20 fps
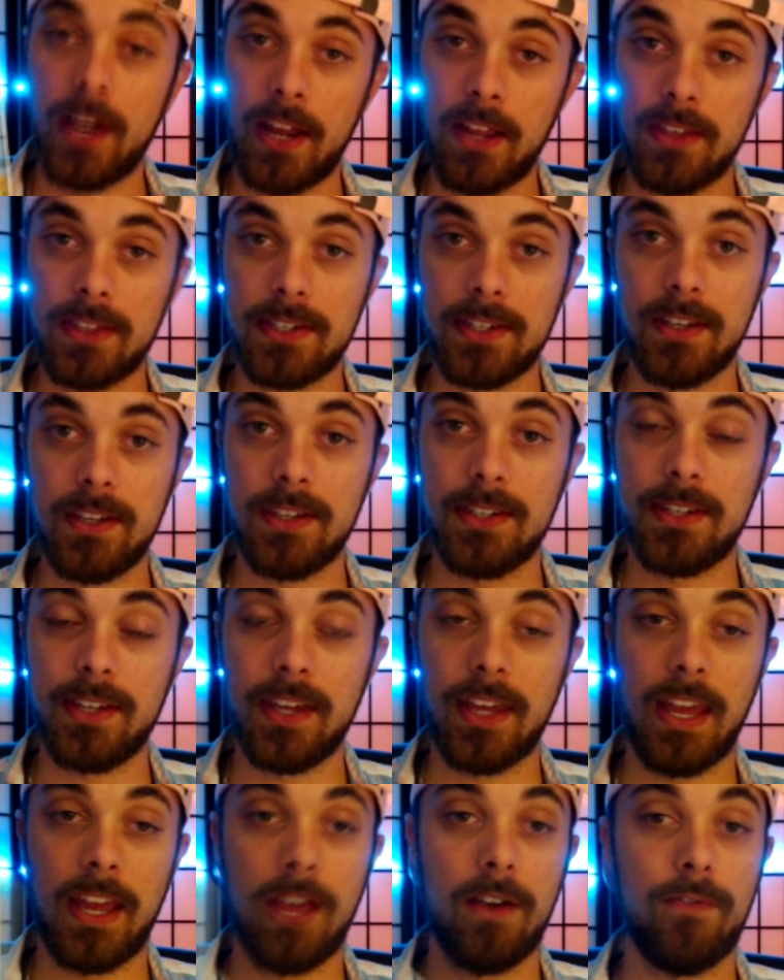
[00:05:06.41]
This is the
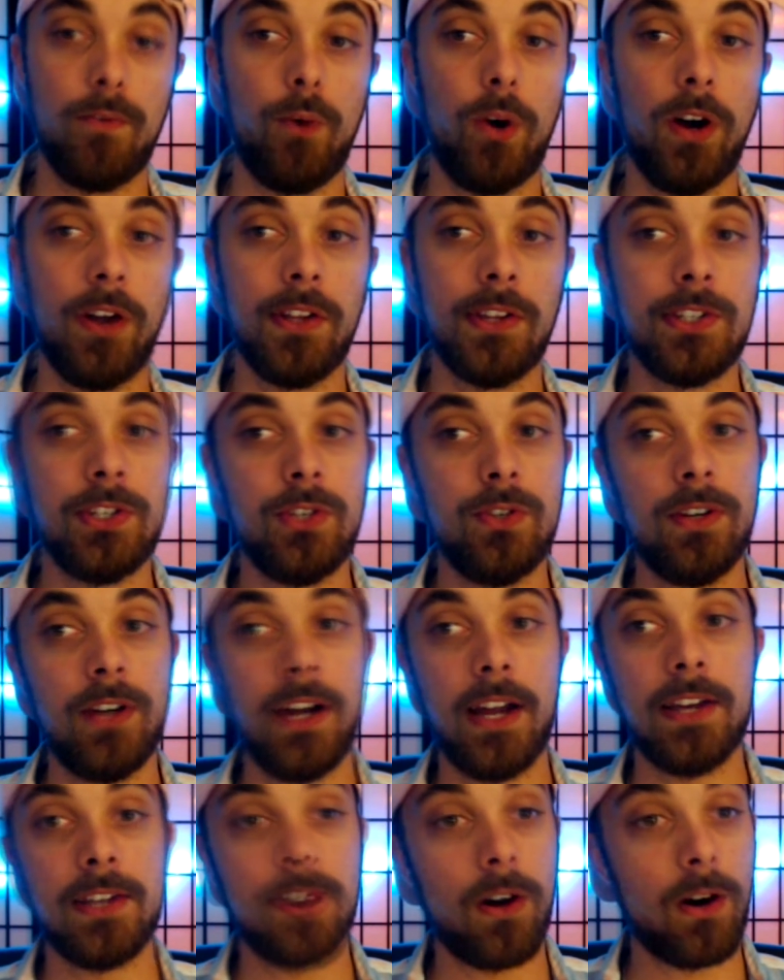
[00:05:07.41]
King of Wands. You
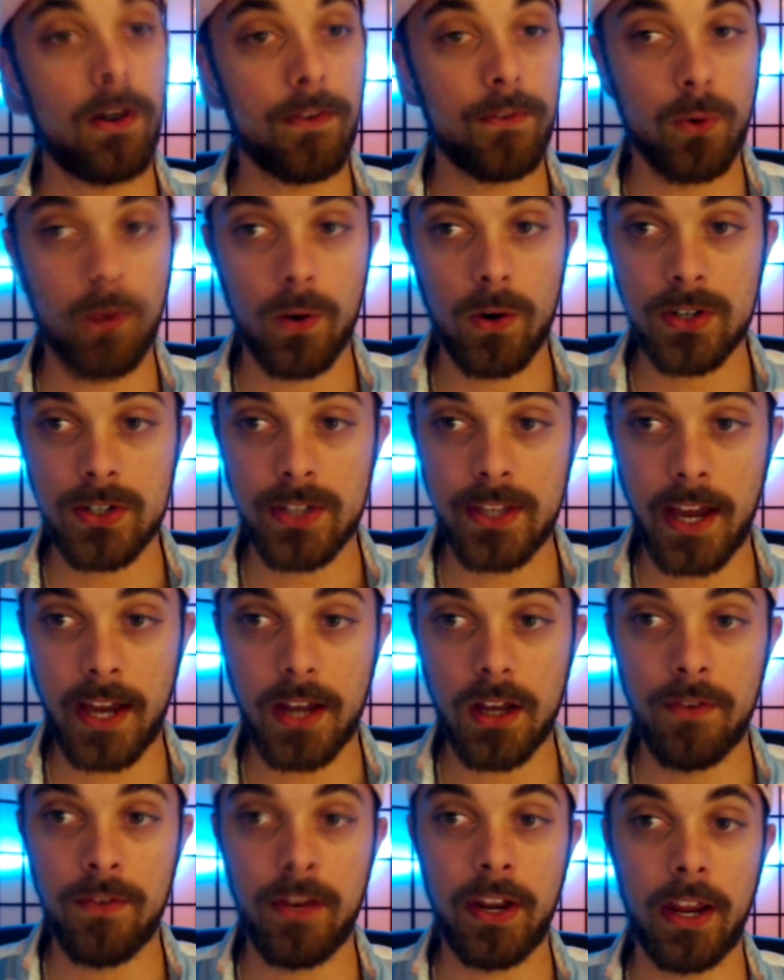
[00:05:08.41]
guys are, of course, that
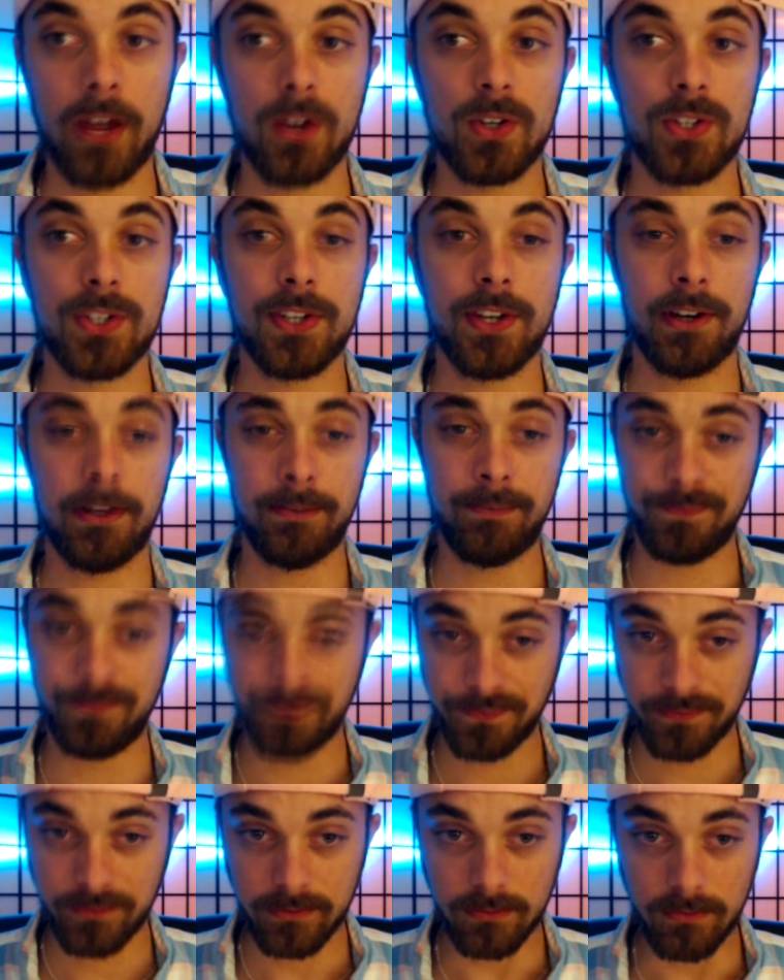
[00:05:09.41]
of an air sign.
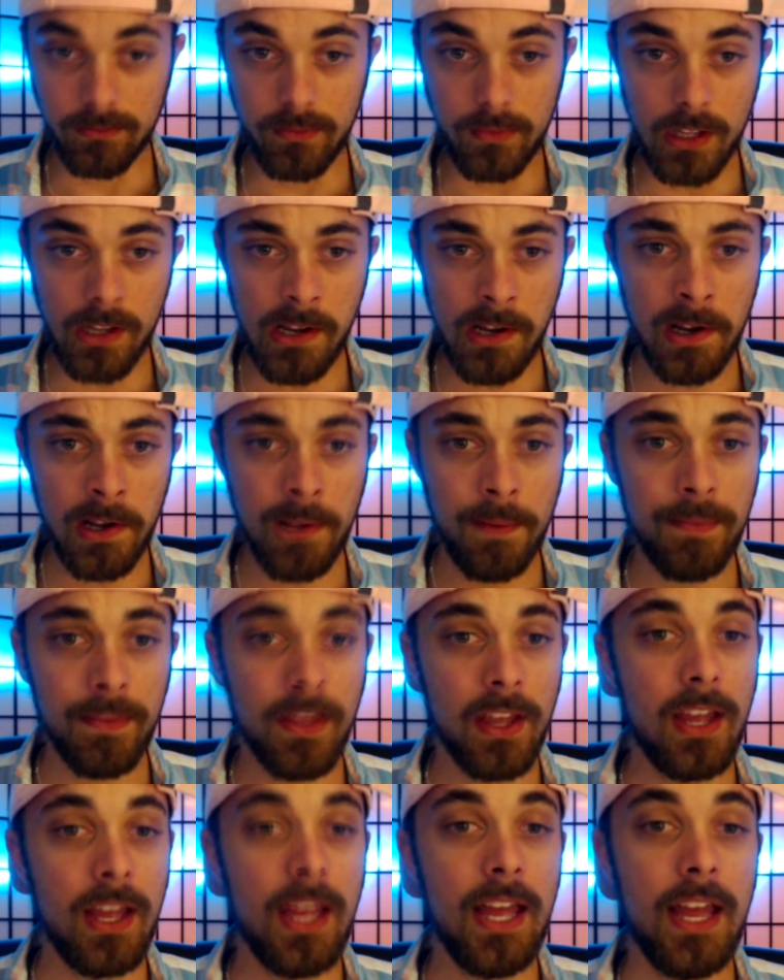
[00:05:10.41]

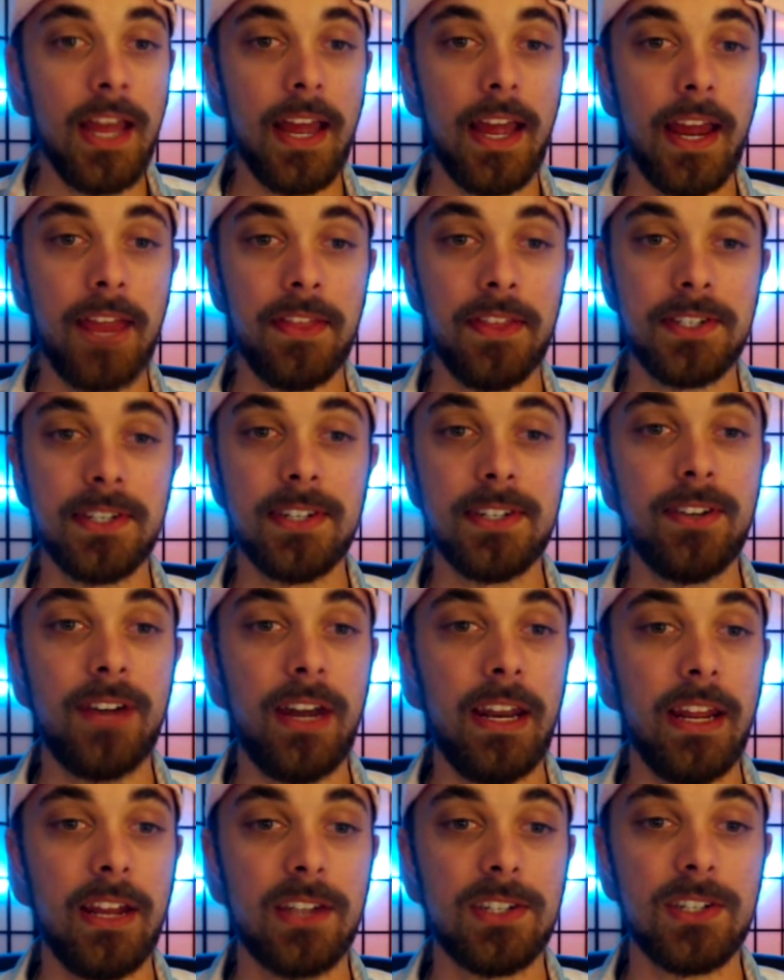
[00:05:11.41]
And this is
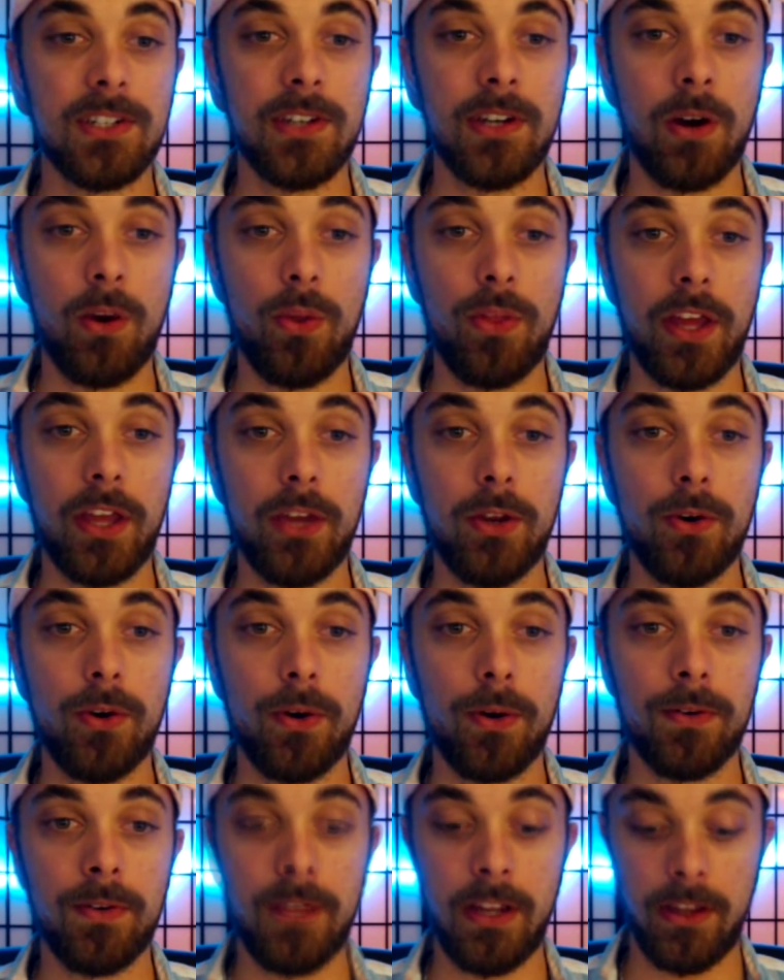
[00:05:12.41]
letting us know that
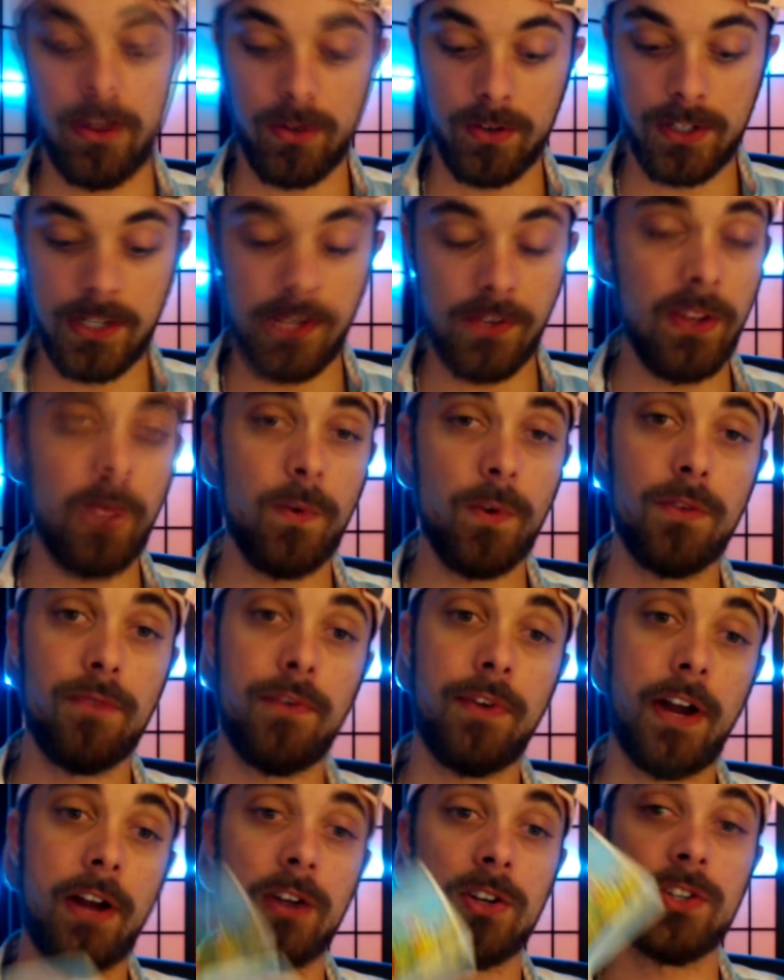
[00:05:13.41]
you're either dealing with a
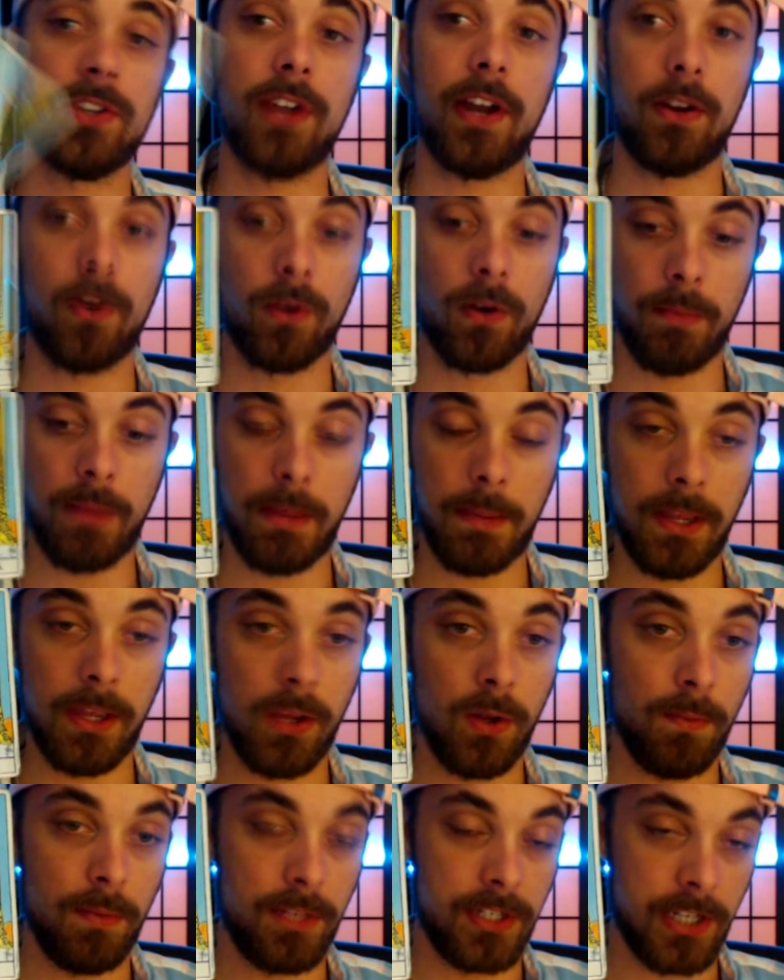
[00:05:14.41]
fire sign or maybe
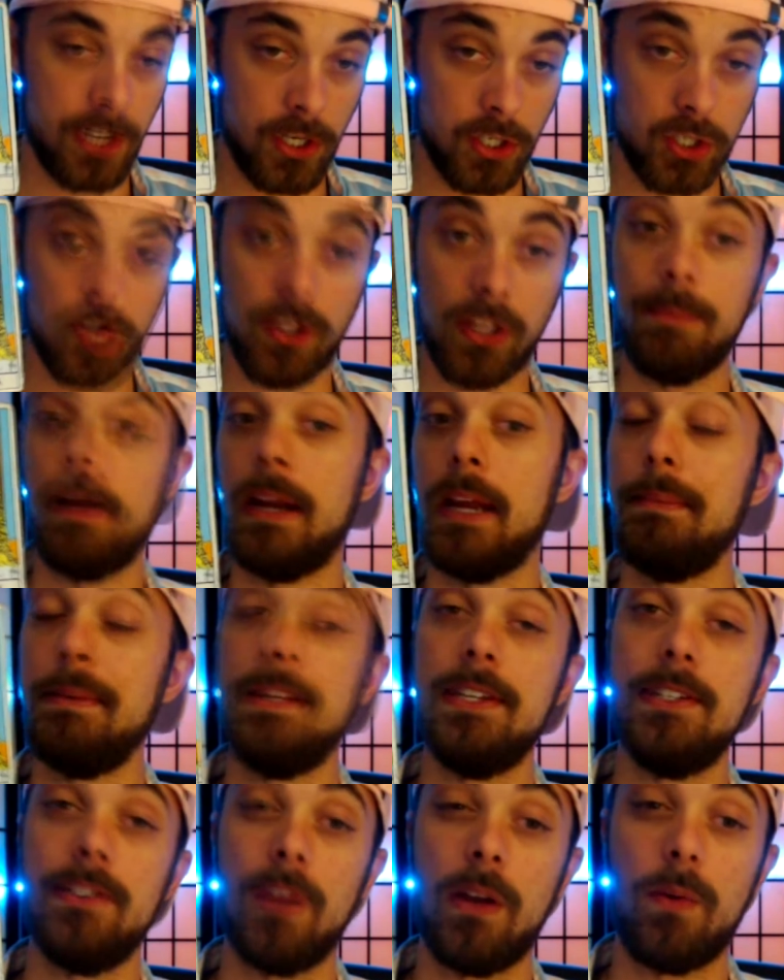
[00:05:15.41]
you potentially might
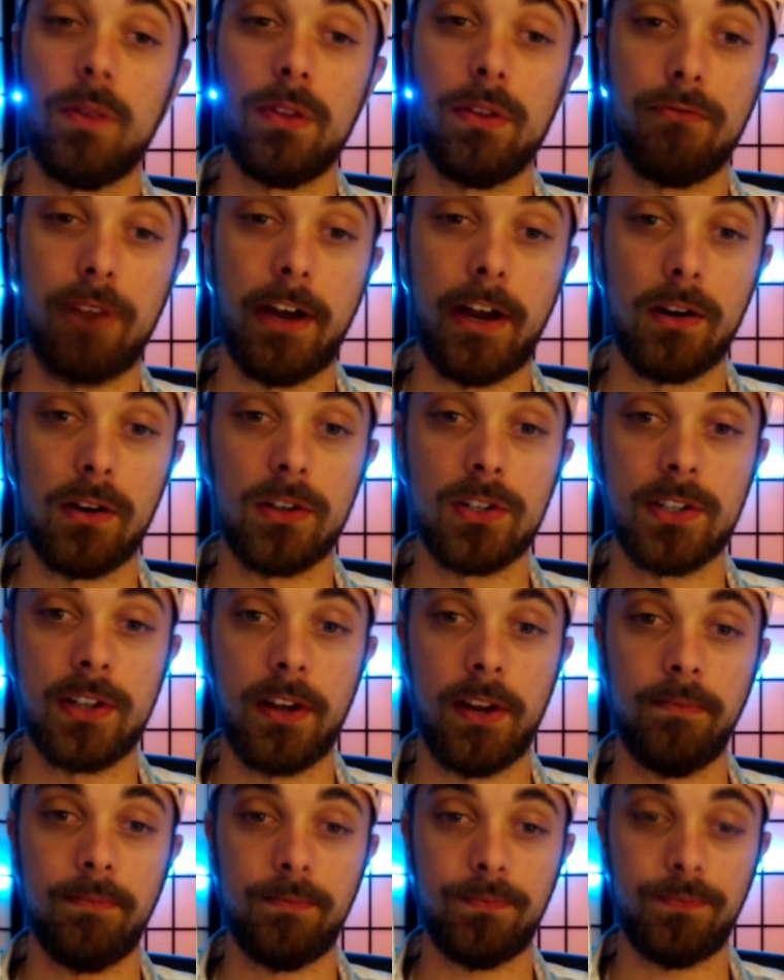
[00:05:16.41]
be dealing with a fire sign.